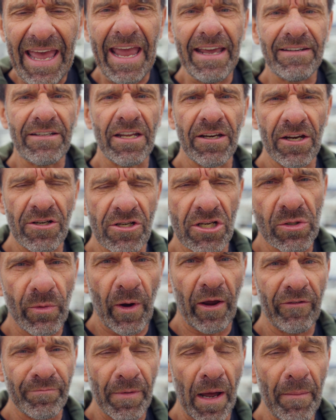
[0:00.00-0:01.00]
18 inches
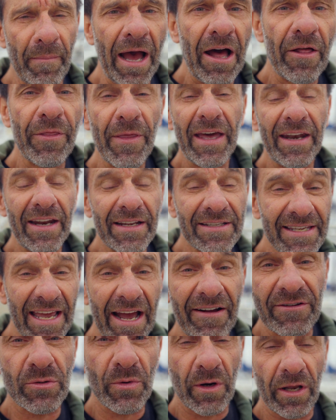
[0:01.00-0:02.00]
away from my mouth and it
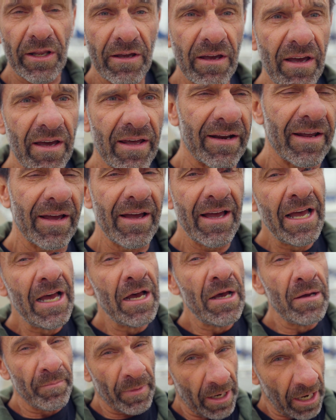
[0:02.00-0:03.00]
sounds really good.
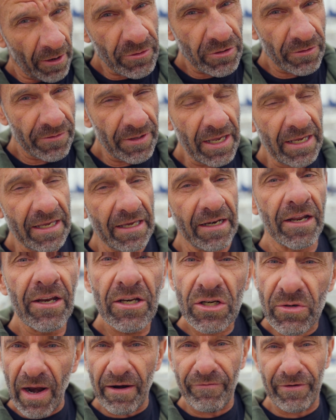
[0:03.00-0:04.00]
But I know what you're thinking,
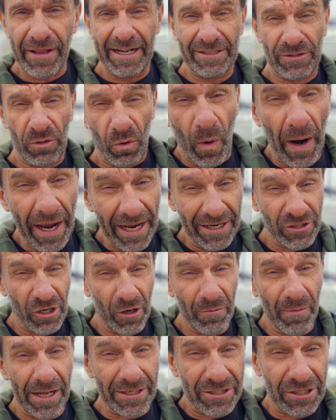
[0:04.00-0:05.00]
Trevor, that's way
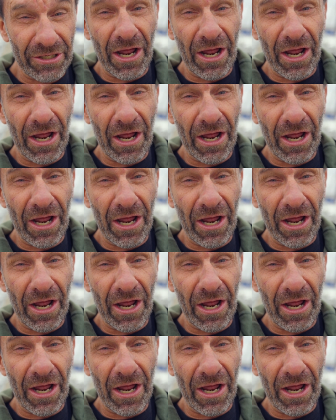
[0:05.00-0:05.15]
too much